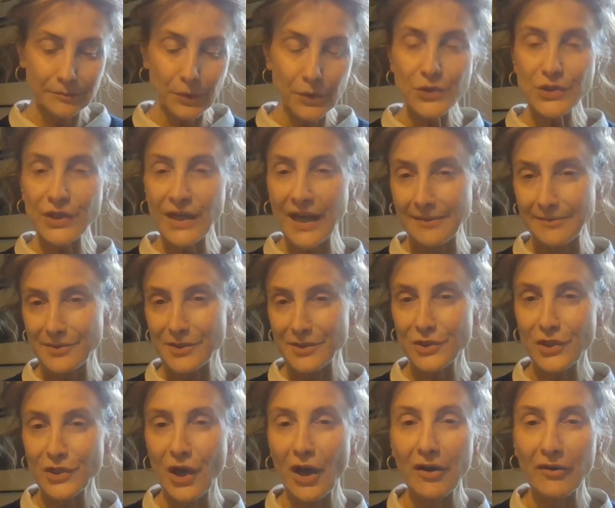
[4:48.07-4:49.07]
push came
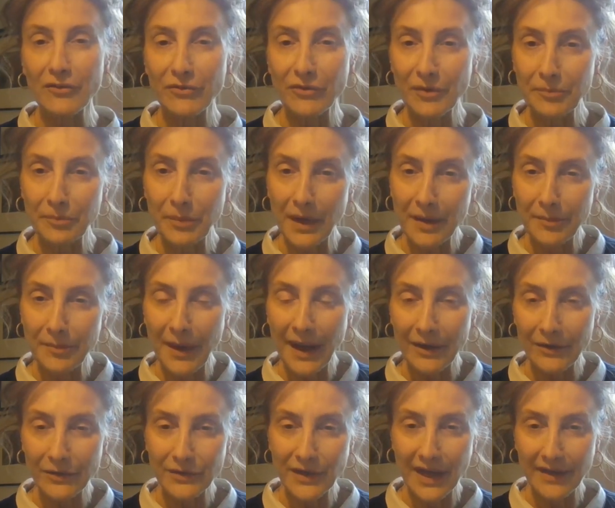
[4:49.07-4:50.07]
to shove
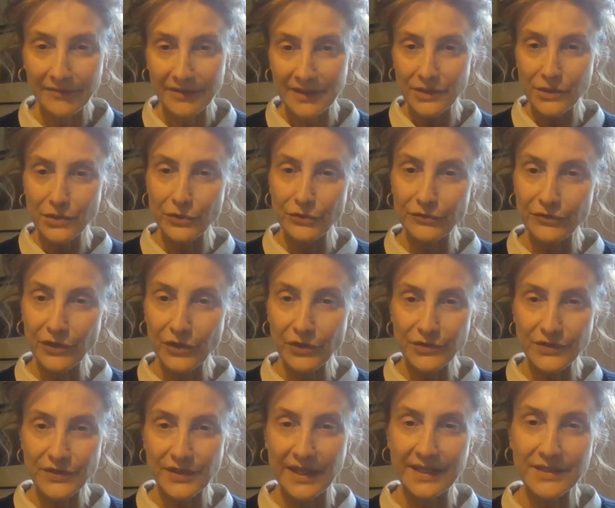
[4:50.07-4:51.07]
about having two
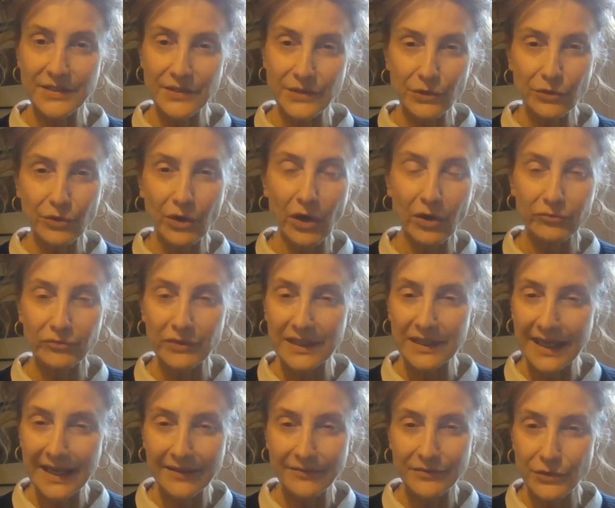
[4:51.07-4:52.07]
fiancés, and you can't
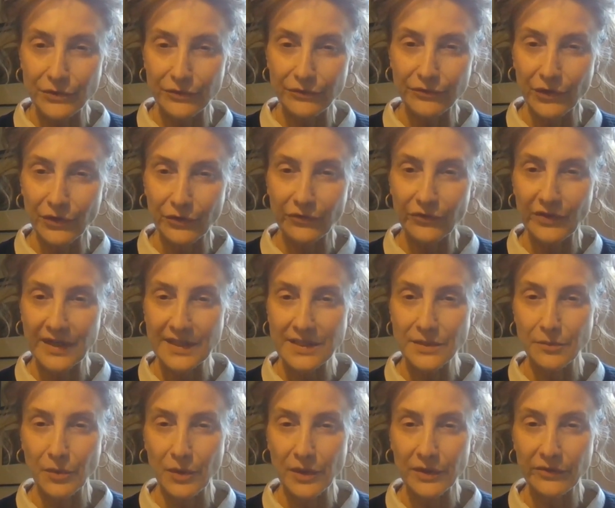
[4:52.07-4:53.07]
really have two
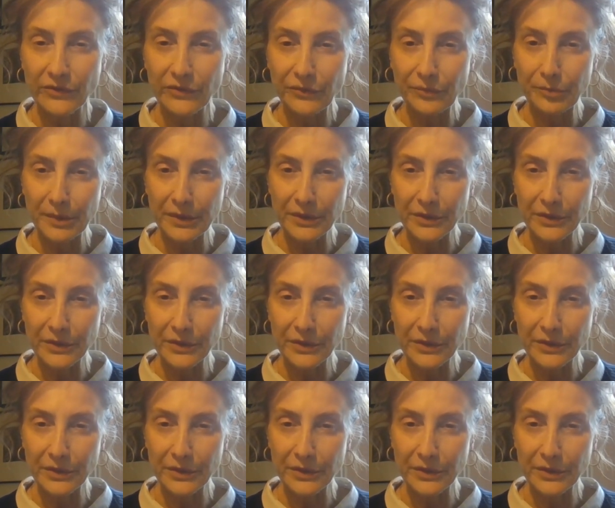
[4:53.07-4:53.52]
fiancés at once,